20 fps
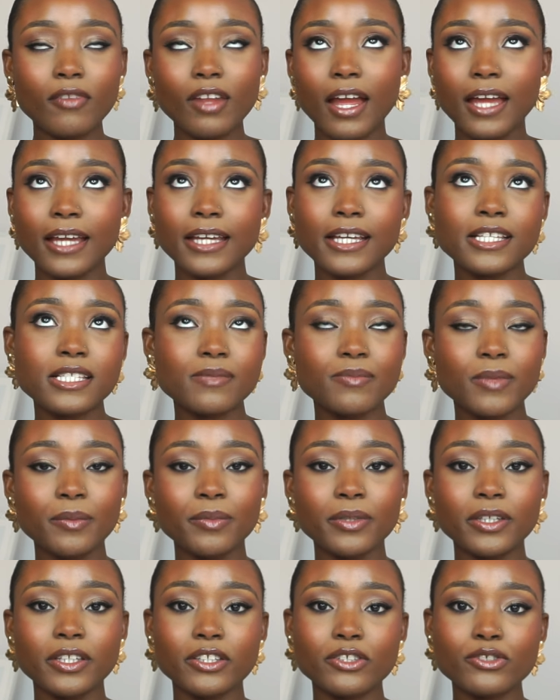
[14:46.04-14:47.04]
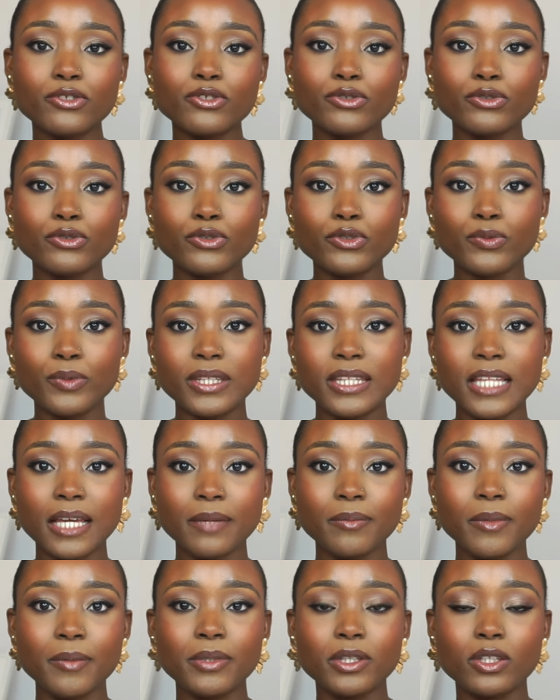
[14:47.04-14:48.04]
I guess maybe issues with
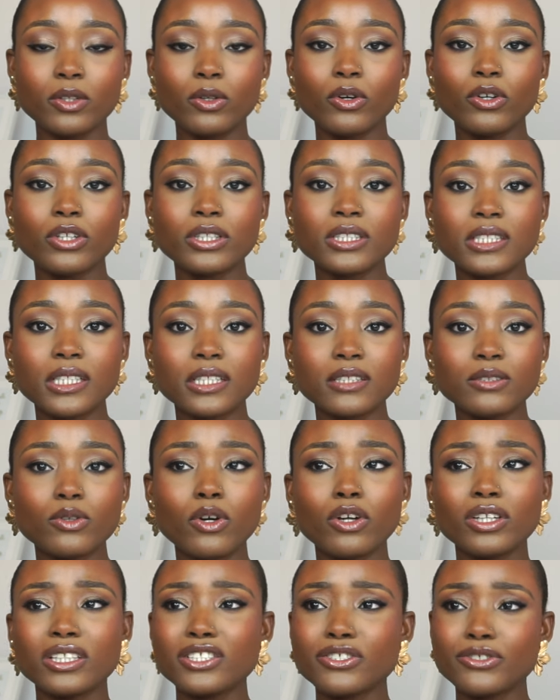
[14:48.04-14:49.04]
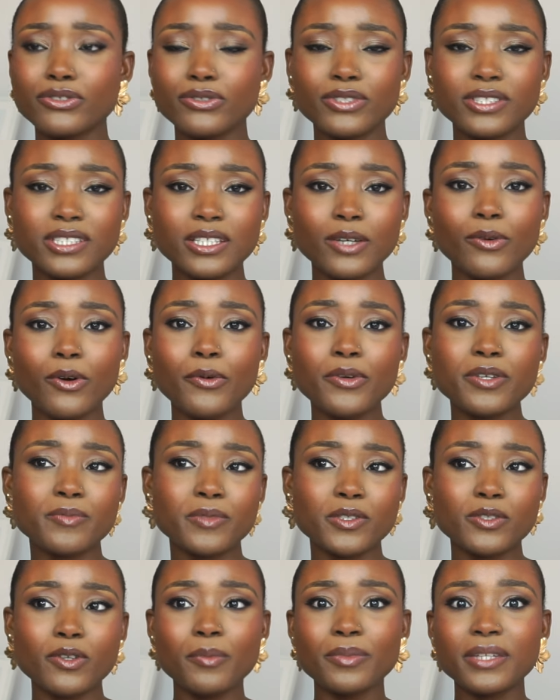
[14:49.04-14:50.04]
like maybe the content, not issues, there will always
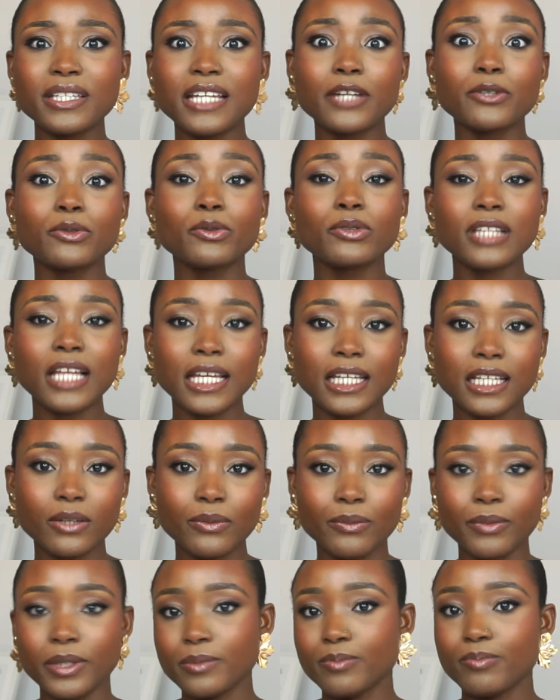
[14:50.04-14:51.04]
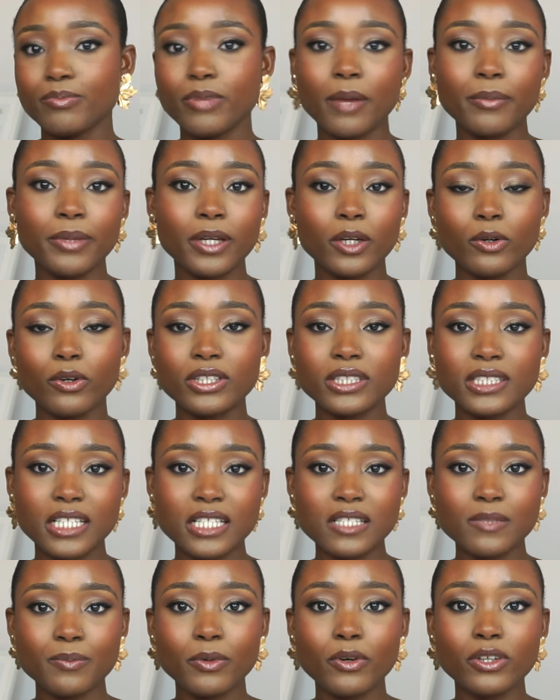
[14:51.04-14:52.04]
be something I don't like with private
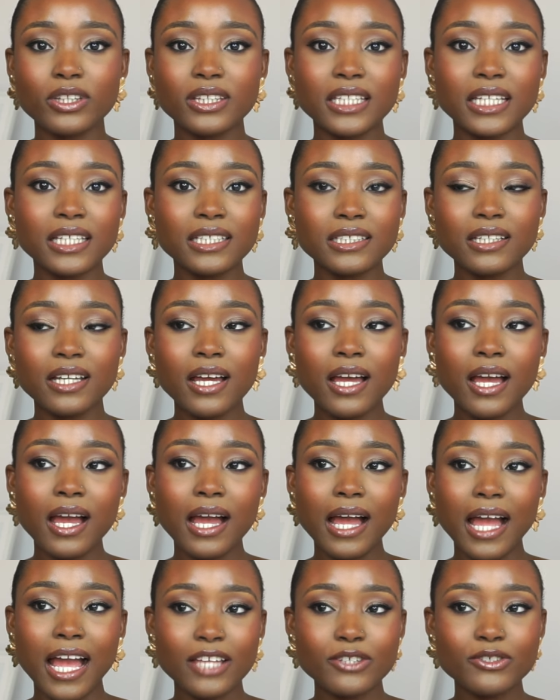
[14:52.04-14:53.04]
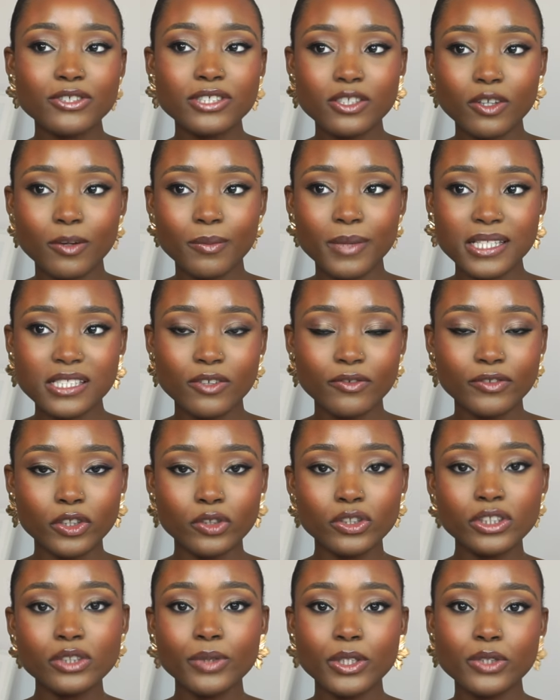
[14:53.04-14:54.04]
content, but then I just tell myself
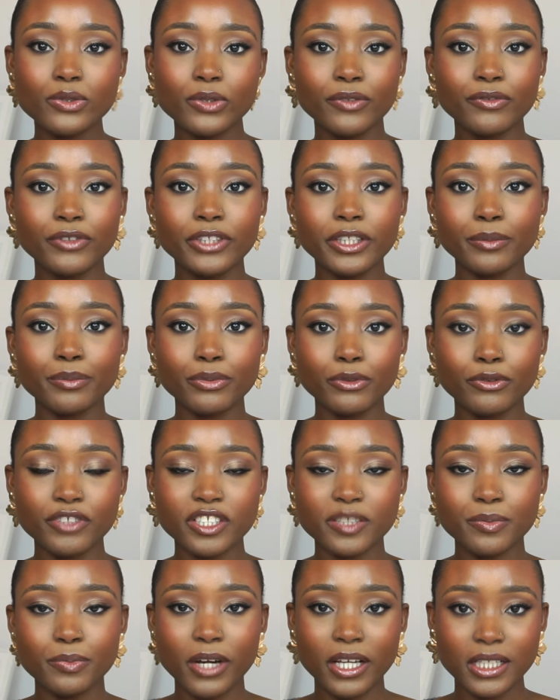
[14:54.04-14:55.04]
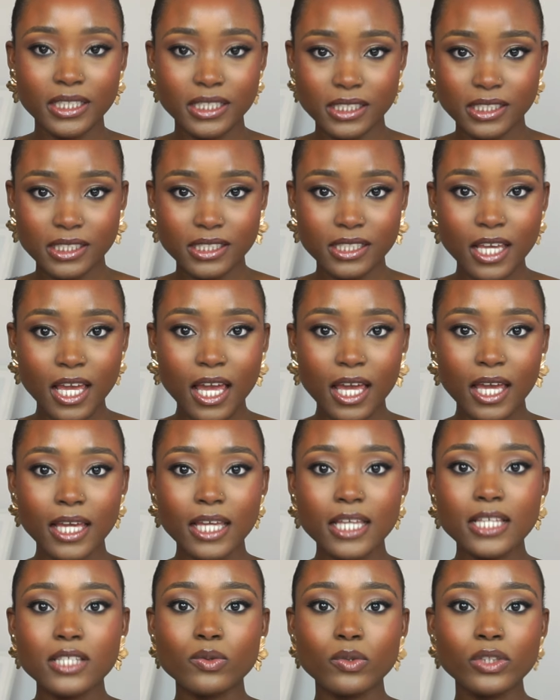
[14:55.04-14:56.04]
the only way to even improve is practice.
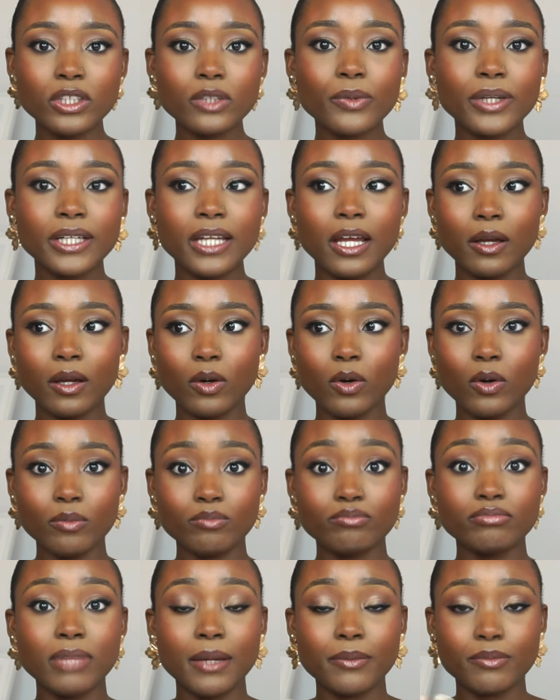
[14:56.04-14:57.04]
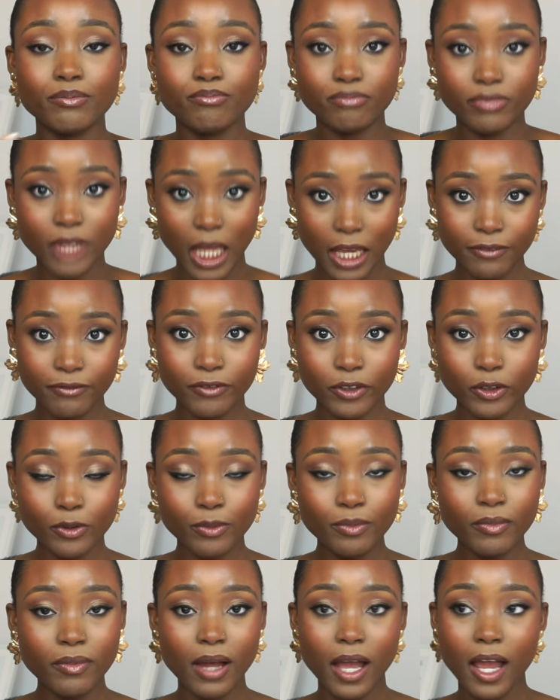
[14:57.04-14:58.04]
It's only when I
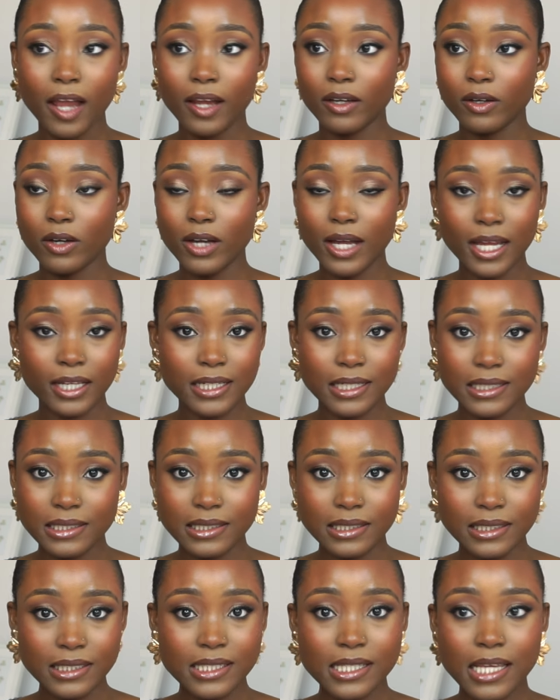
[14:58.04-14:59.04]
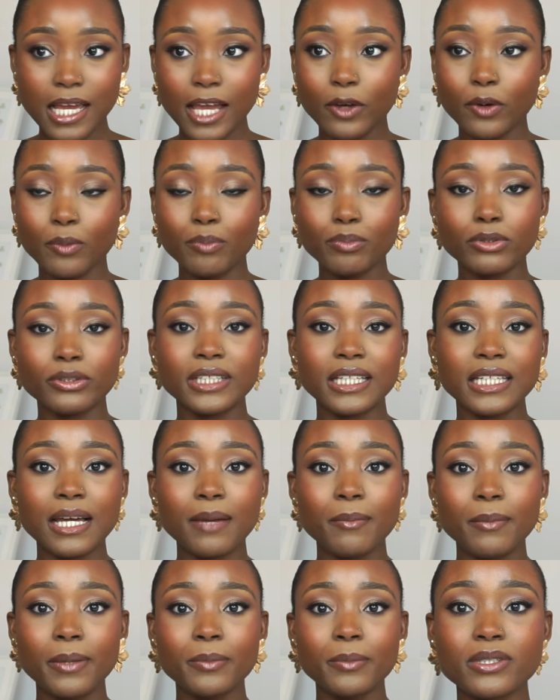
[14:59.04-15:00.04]
film, I edit, I upload, and
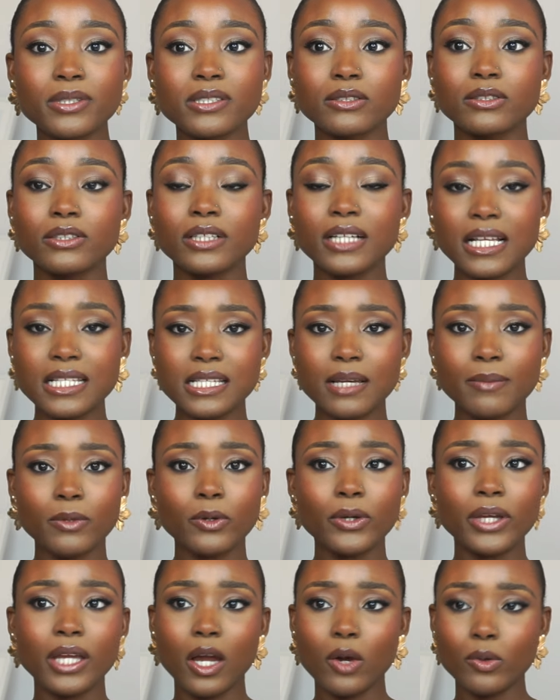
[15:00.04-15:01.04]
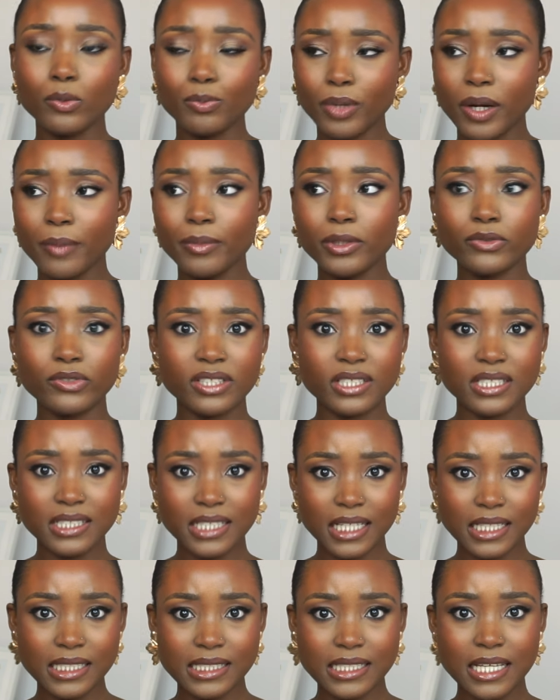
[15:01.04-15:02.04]
I'm to look at it, I'm okay, I'll probably do this
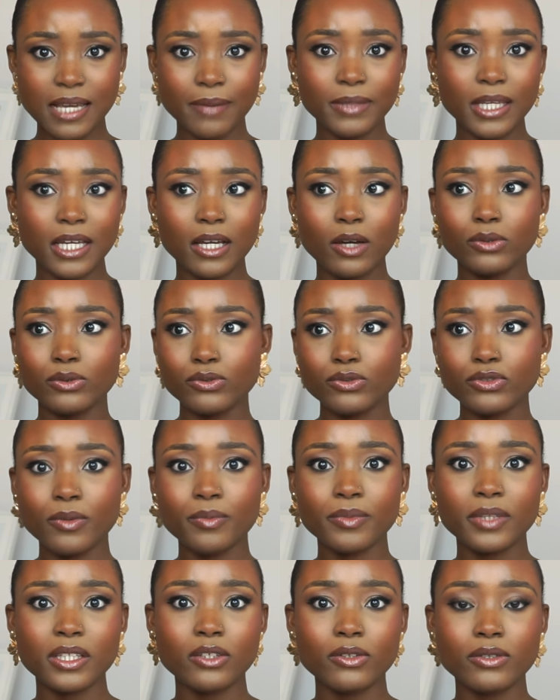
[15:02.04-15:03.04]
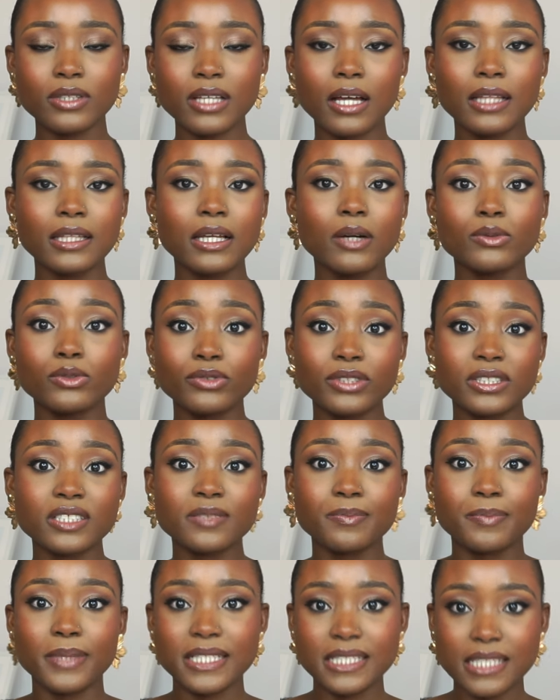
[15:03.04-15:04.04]
next time, like I'll do something, I'll do
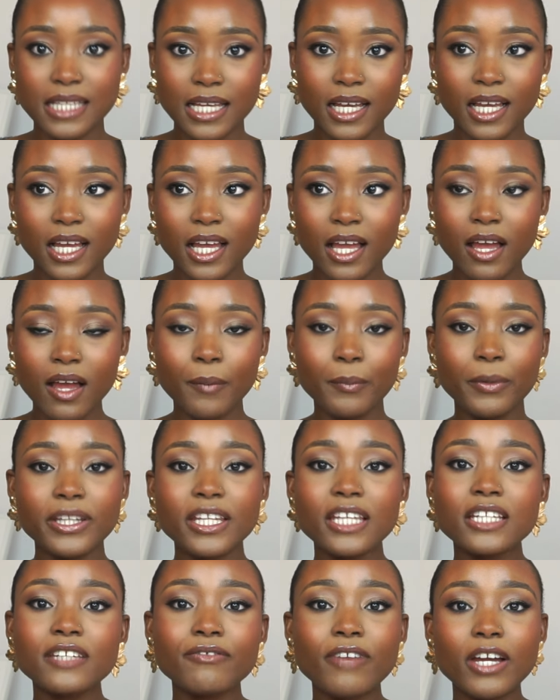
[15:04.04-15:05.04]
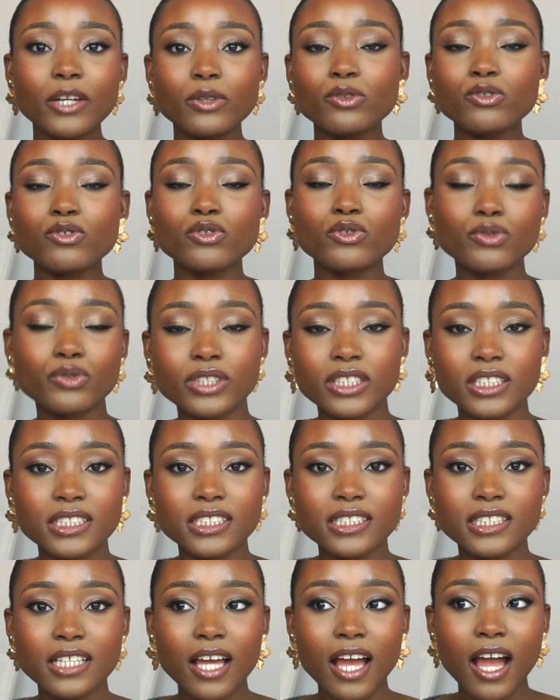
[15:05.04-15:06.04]
this better. But then if I don't do
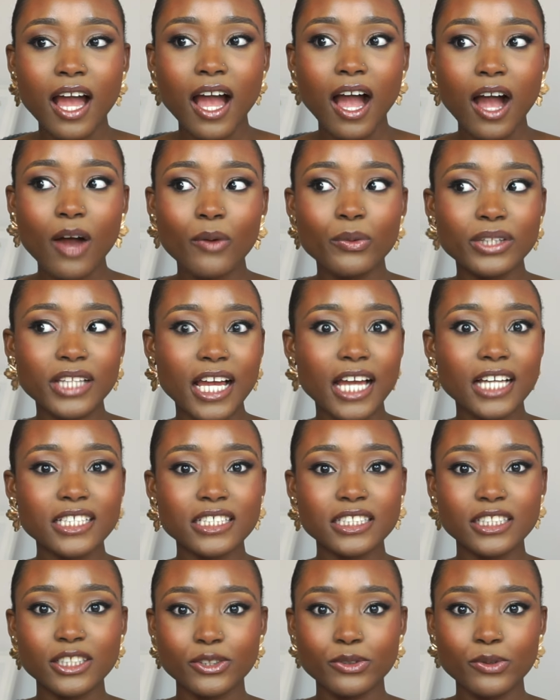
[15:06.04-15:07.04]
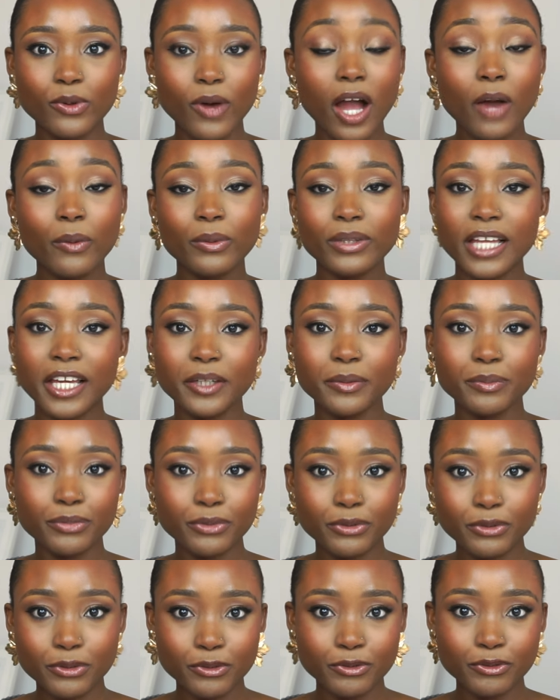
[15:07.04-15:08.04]
it, how will I actually know? How will I
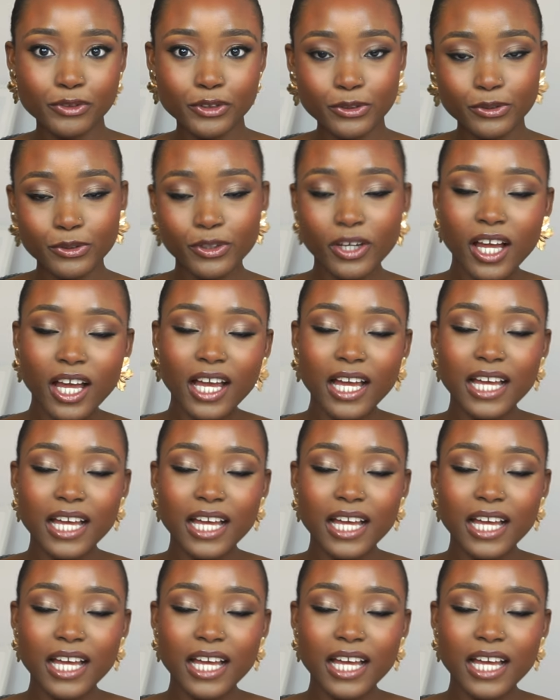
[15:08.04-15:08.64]
improve, you know?